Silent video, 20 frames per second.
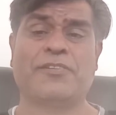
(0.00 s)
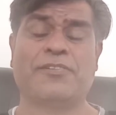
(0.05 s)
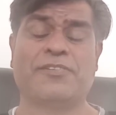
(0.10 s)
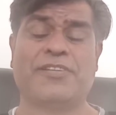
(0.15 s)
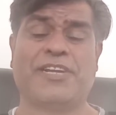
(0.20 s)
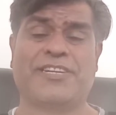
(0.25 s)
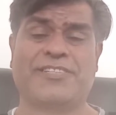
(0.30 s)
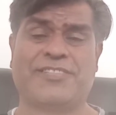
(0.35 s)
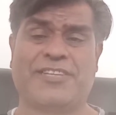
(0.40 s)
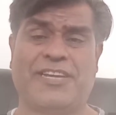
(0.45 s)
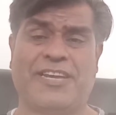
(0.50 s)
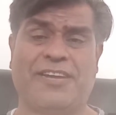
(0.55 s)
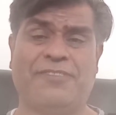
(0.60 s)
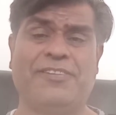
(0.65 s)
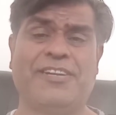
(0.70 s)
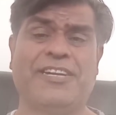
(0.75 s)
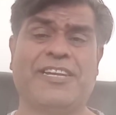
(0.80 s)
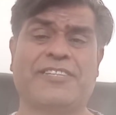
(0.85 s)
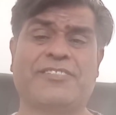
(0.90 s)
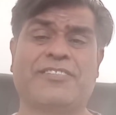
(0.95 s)
That's the
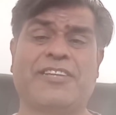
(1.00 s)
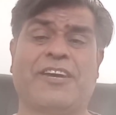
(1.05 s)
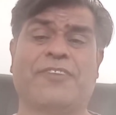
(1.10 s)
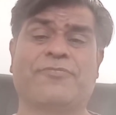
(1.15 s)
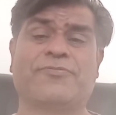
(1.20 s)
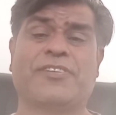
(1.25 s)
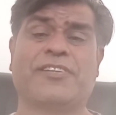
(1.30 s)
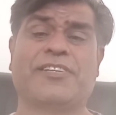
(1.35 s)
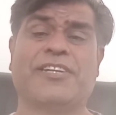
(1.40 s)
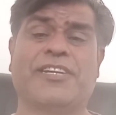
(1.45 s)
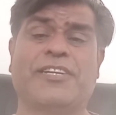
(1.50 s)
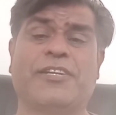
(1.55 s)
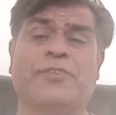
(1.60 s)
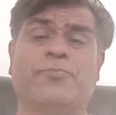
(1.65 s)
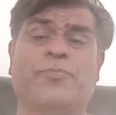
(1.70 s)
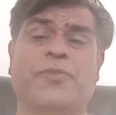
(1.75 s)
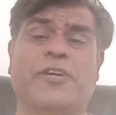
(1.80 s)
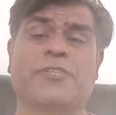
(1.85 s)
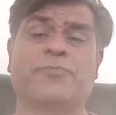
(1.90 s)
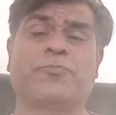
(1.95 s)
evidence. After
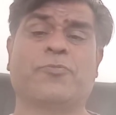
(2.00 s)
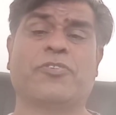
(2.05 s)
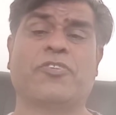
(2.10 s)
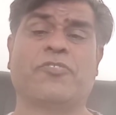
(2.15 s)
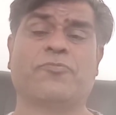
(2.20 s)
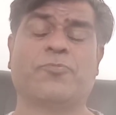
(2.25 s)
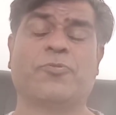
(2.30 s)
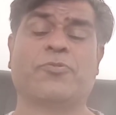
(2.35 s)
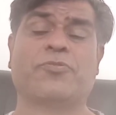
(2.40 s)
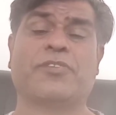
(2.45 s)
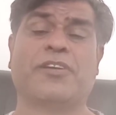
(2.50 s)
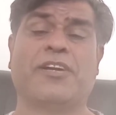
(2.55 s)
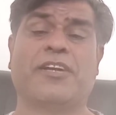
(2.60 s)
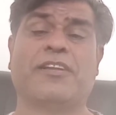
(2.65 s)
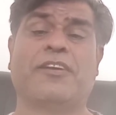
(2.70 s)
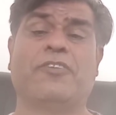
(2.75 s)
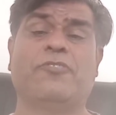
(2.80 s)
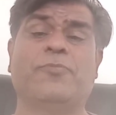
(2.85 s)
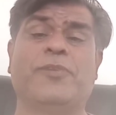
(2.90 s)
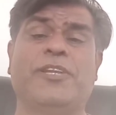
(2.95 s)
getting passport of Portugal,
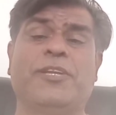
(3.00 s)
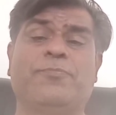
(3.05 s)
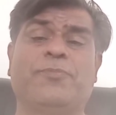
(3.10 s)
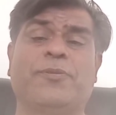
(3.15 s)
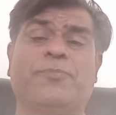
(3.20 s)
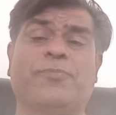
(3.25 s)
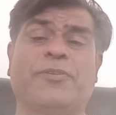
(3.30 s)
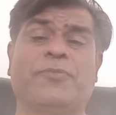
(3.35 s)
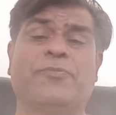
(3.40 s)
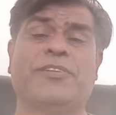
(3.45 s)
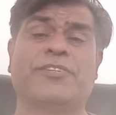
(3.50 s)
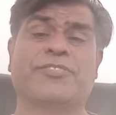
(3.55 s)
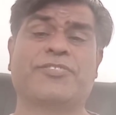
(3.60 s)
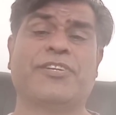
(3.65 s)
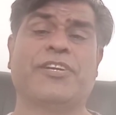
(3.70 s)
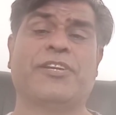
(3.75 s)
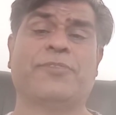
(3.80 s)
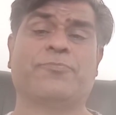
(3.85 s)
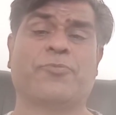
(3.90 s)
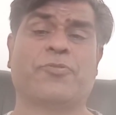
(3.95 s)
how many people will stay in